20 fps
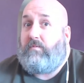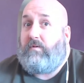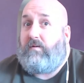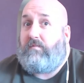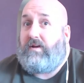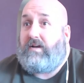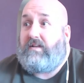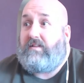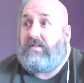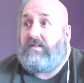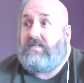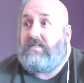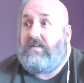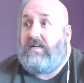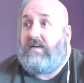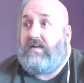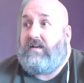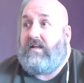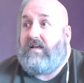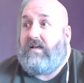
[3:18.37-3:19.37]
I've added this
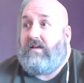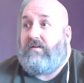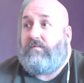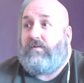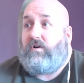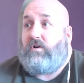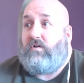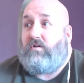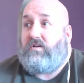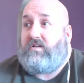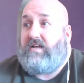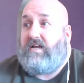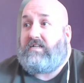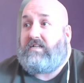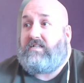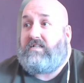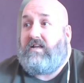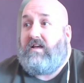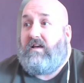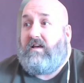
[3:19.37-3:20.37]
in for
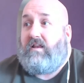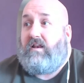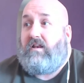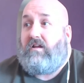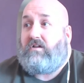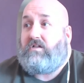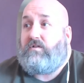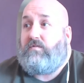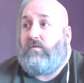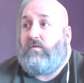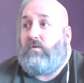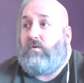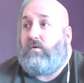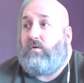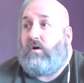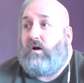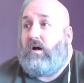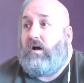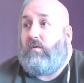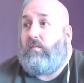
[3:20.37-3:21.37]
context. The last
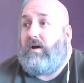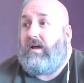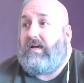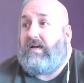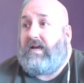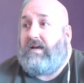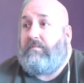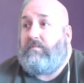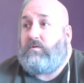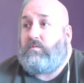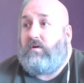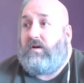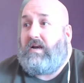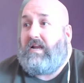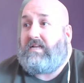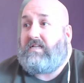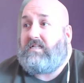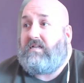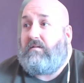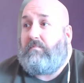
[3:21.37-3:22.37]
4 away games were
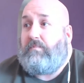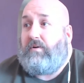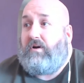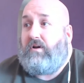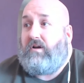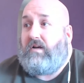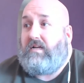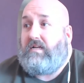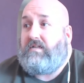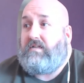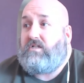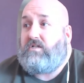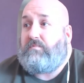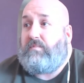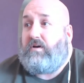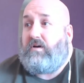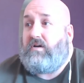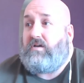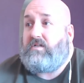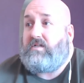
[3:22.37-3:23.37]
Leicester, Burnley,
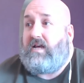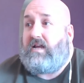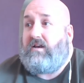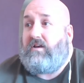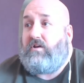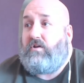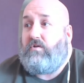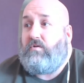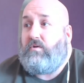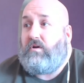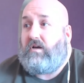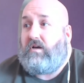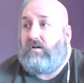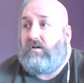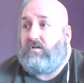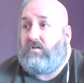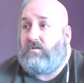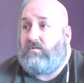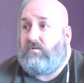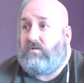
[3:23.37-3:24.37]
Spurs, and
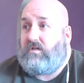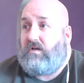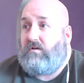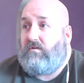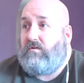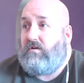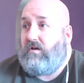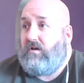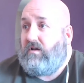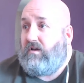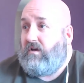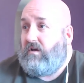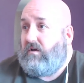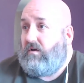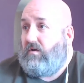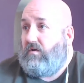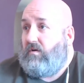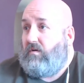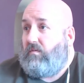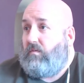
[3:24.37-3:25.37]
Newcastle. So
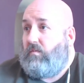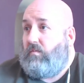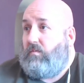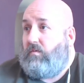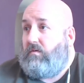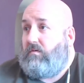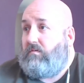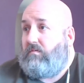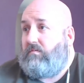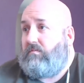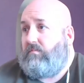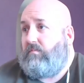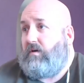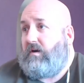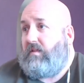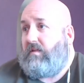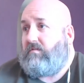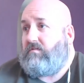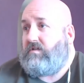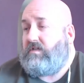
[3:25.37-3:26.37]
one
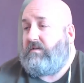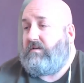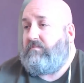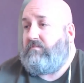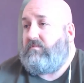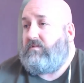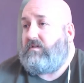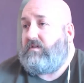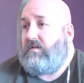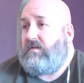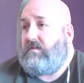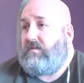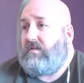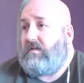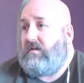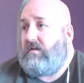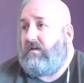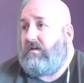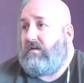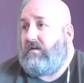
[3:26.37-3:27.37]
of those teams is
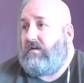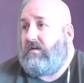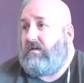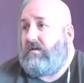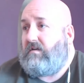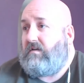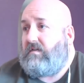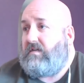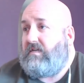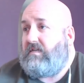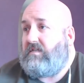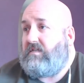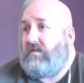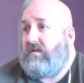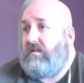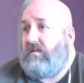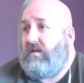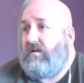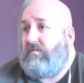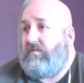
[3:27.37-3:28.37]
decent,
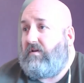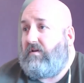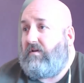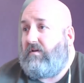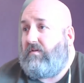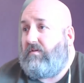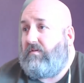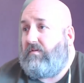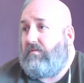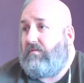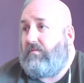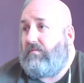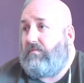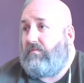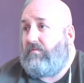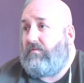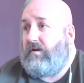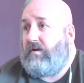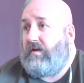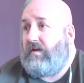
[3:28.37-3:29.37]
and the other
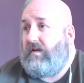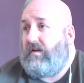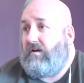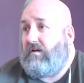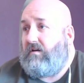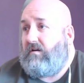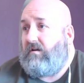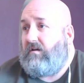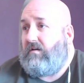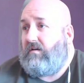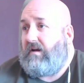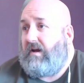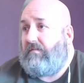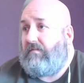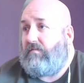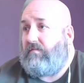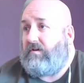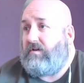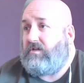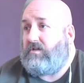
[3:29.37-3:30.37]
3 are
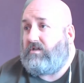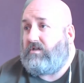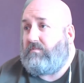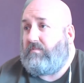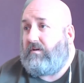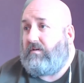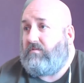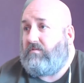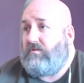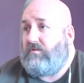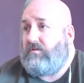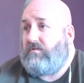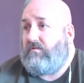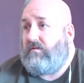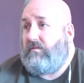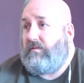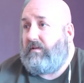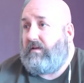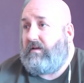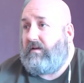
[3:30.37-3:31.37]
average, I suppose. Would you
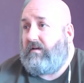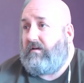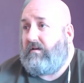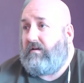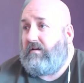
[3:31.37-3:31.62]
agree with that?